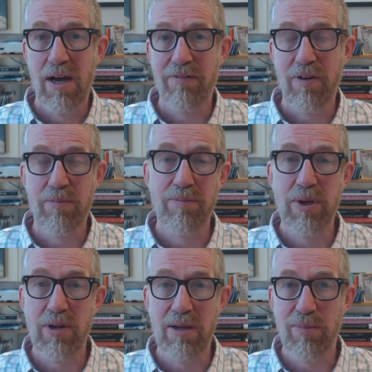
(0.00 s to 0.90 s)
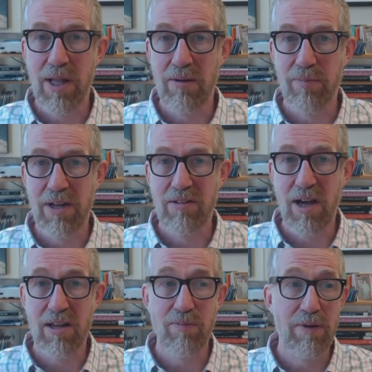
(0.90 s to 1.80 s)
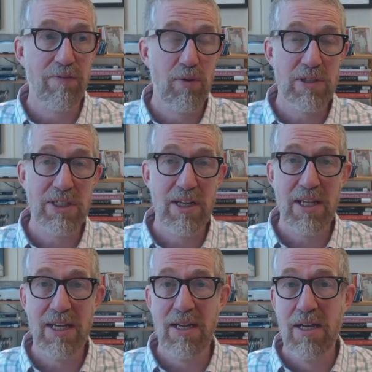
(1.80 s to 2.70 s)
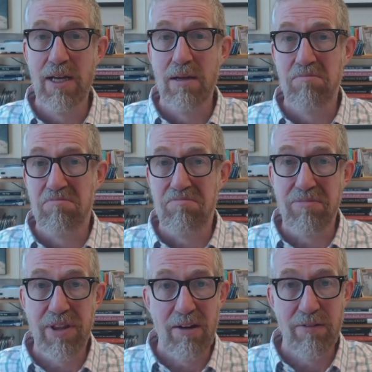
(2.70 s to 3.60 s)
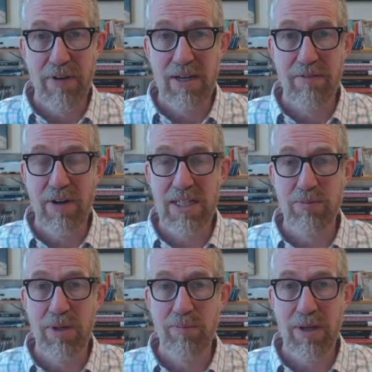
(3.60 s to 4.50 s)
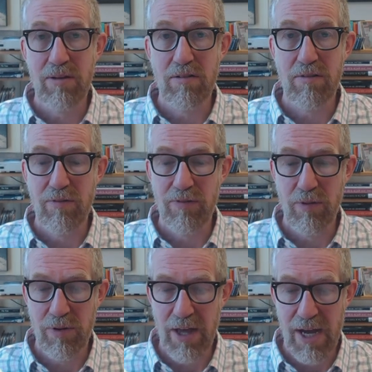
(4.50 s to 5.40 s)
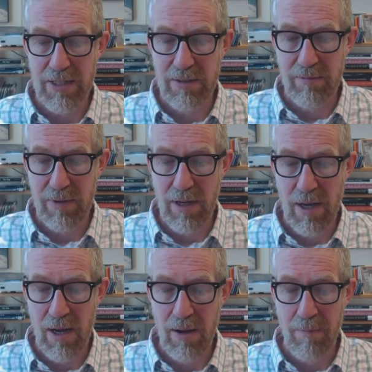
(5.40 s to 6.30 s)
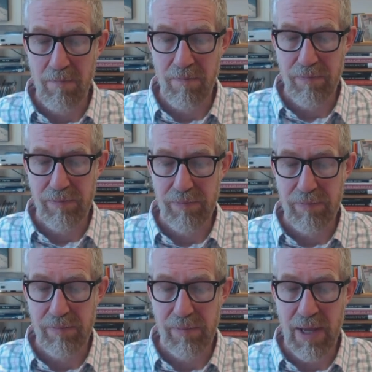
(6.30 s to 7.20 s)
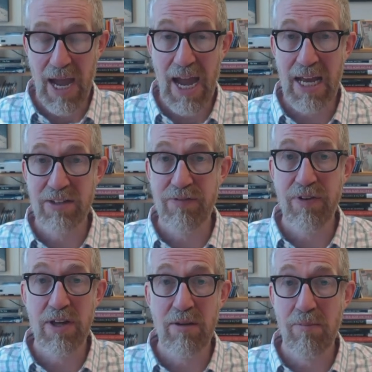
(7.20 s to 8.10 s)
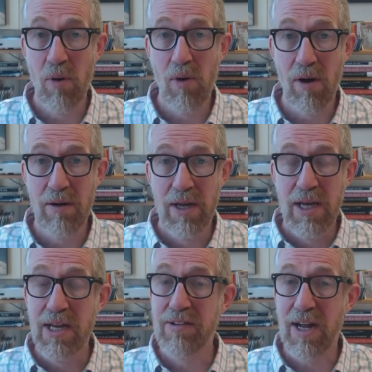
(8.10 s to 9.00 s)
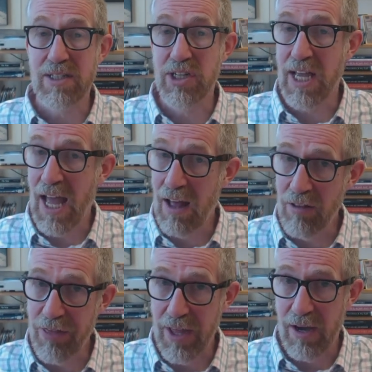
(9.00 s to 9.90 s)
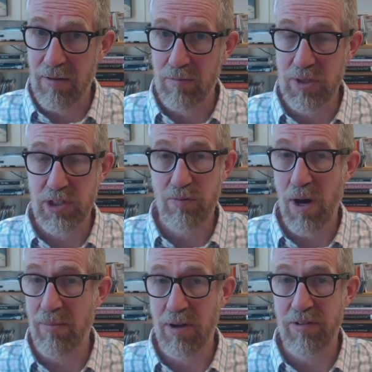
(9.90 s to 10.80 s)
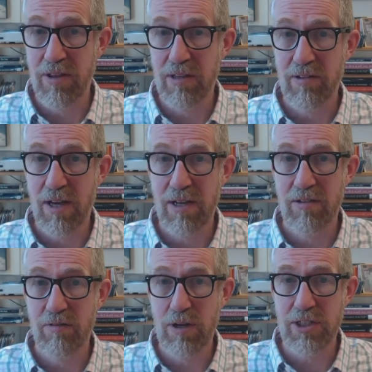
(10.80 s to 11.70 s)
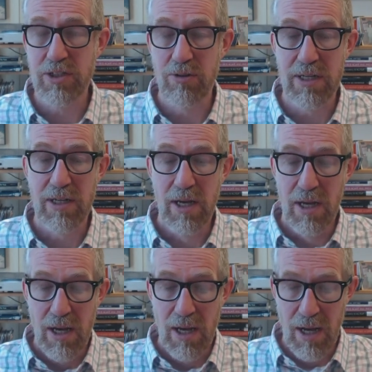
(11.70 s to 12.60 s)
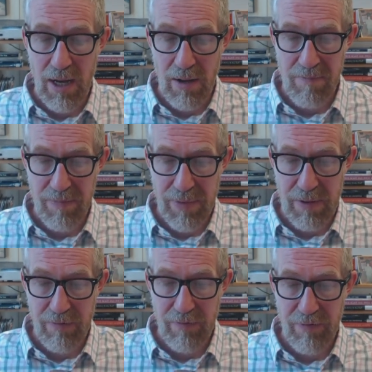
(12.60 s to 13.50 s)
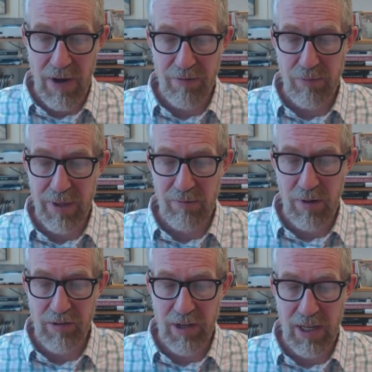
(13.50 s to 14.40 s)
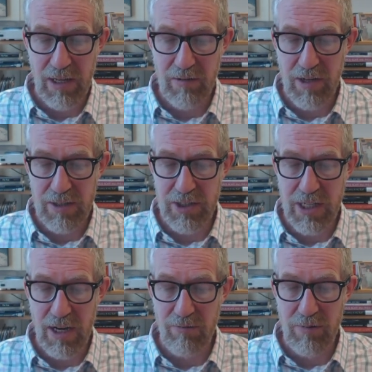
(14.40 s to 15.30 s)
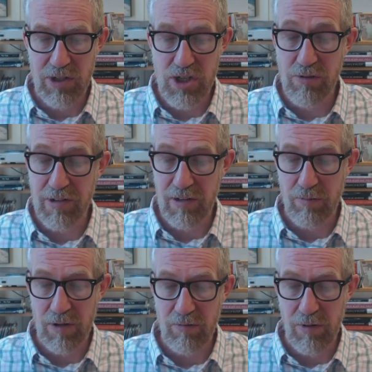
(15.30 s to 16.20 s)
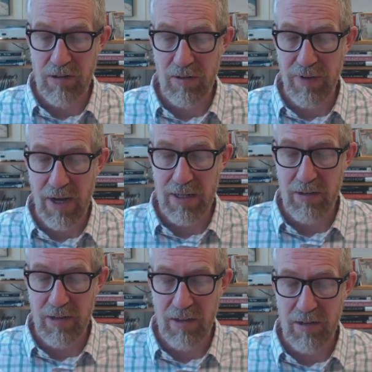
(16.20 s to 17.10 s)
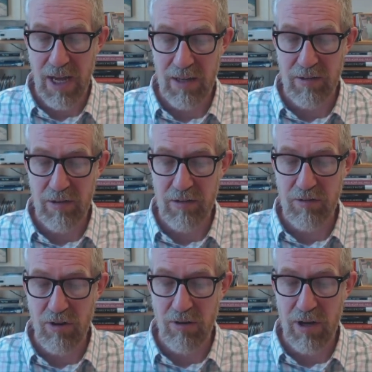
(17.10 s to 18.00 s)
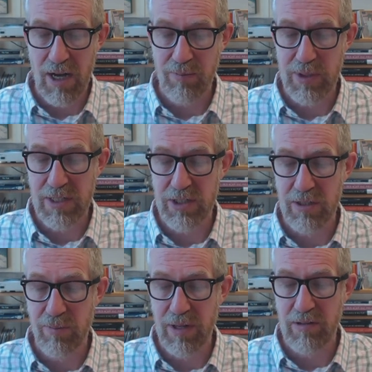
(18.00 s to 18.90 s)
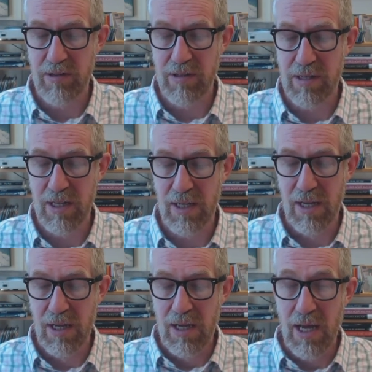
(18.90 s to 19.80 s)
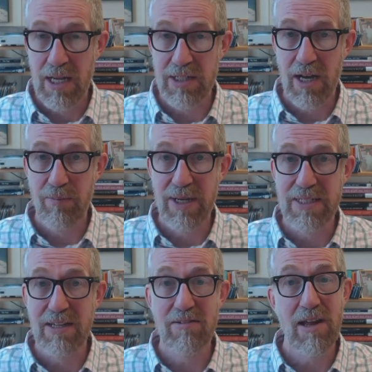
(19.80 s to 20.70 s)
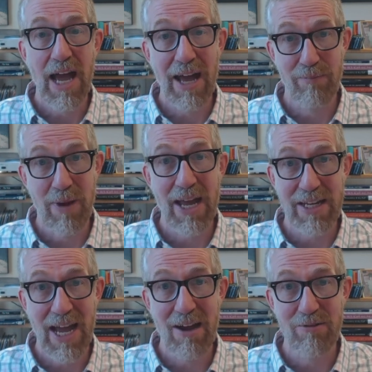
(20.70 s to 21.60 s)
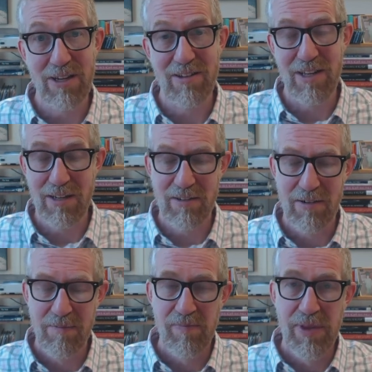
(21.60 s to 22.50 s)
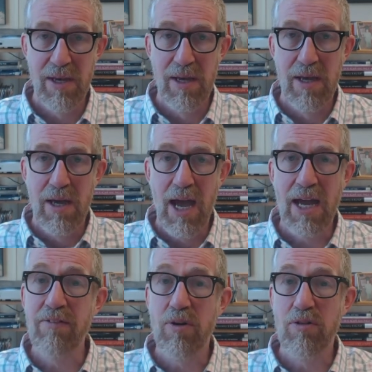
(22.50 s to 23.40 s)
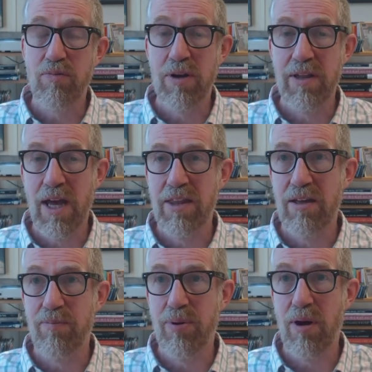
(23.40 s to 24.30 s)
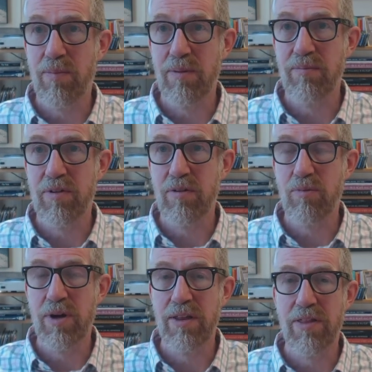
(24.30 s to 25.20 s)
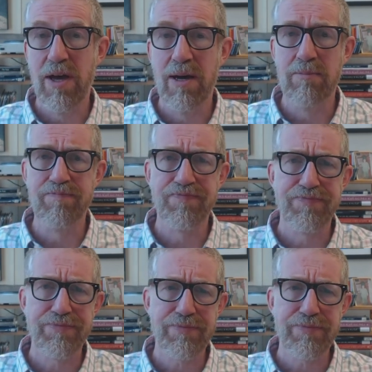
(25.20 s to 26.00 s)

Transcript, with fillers: uh, from purely plant-based diets. But fortunately, there are vi vitamin pills for that. Um, and furthermore, it's actually healthier, which is why most of these guys switch to it. Um, far from being risky, such a diet reduces one's risk of heart disease, cancer, stroke, hypertension, obesity, and diabetes, and mad cow disease. And of course, one of the other problems with um,